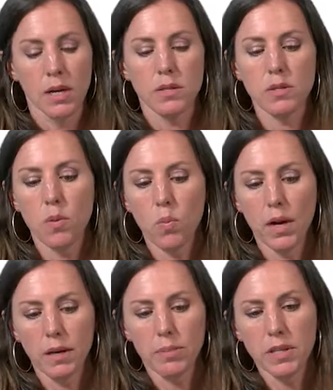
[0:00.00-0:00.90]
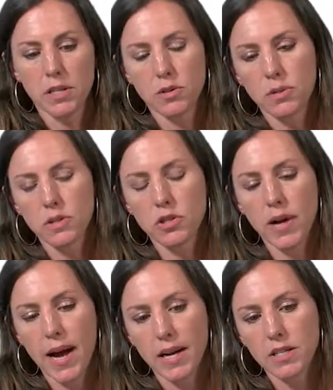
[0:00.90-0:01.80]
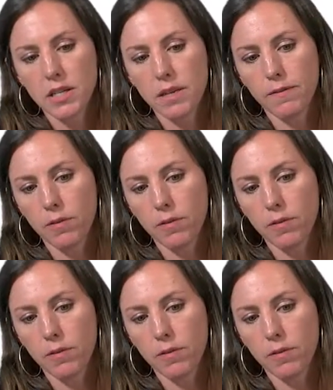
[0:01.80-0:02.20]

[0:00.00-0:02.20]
So one potential strategy